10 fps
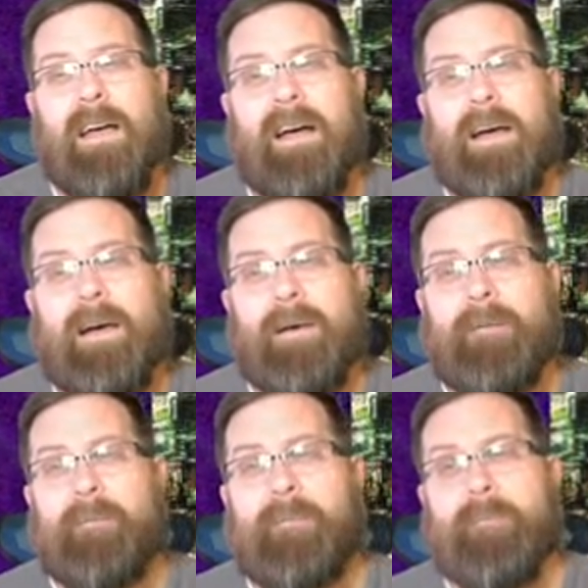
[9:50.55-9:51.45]

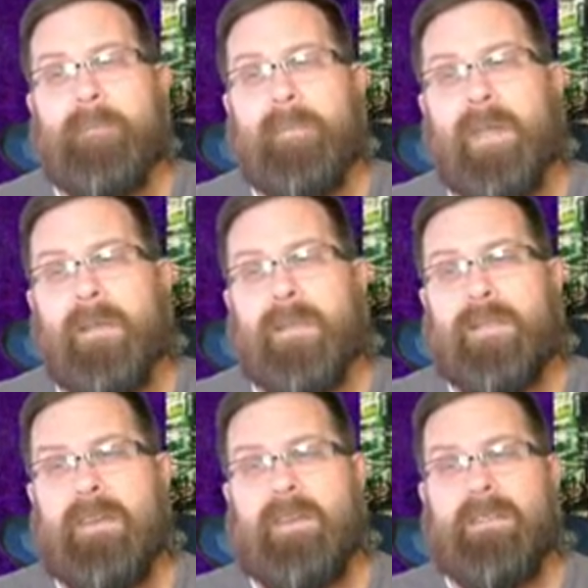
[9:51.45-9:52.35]

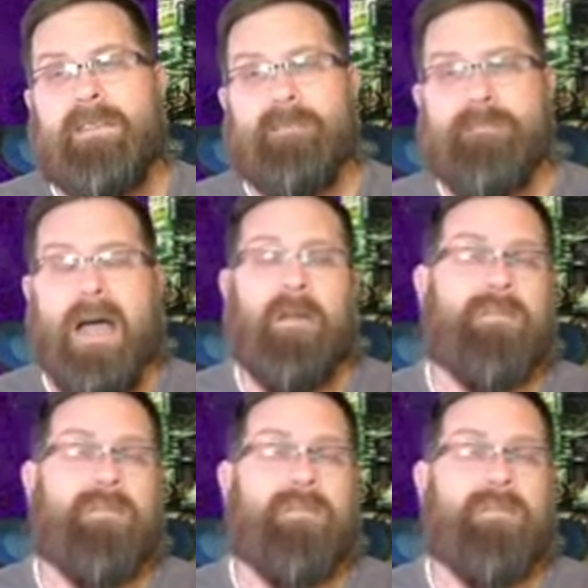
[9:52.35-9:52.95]
The amount of